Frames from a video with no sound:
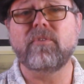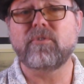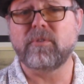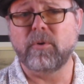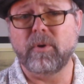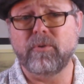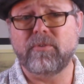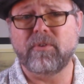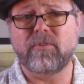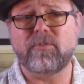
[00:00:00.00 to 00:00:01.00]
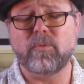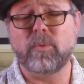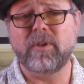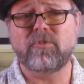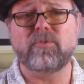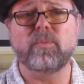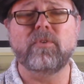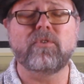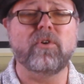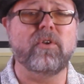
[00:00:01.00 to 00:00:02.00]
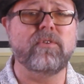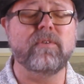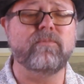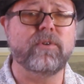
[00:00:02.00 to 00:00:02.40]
sclerosis, which was causing